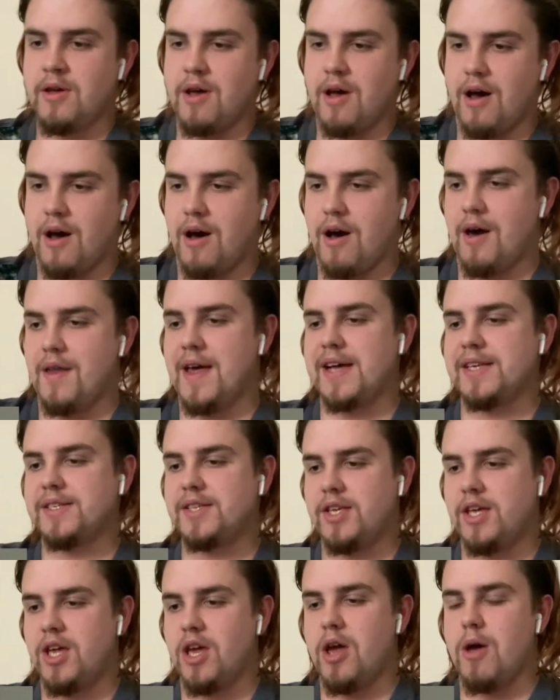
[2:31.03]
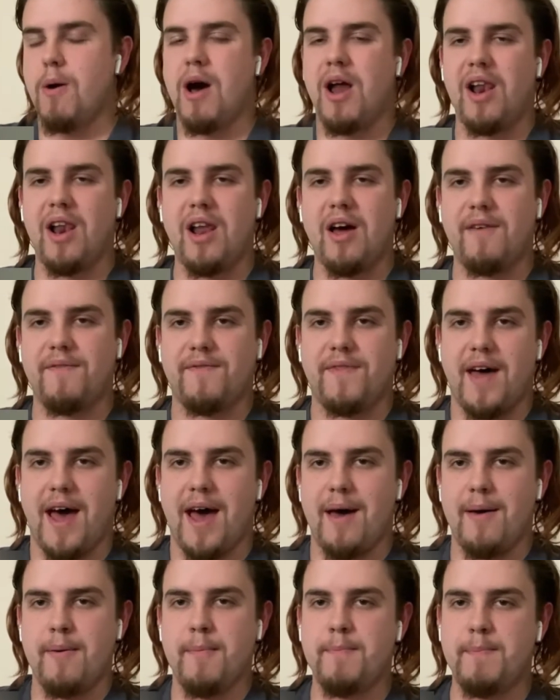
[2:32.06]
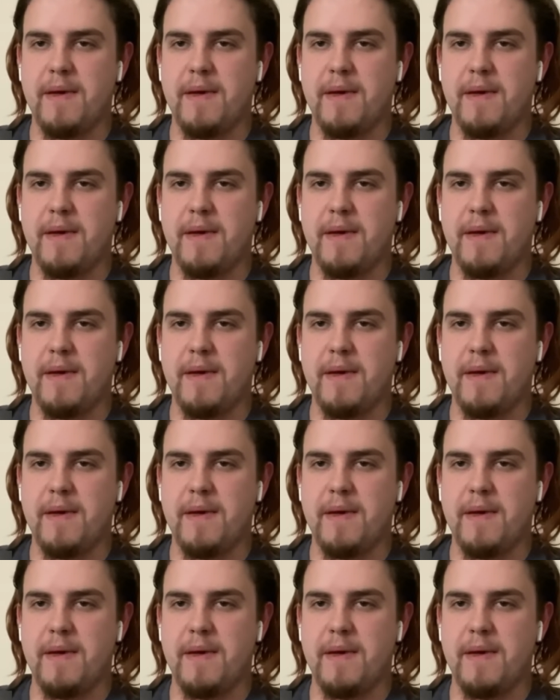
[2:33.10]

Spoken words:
Oh, that's cute. I love that.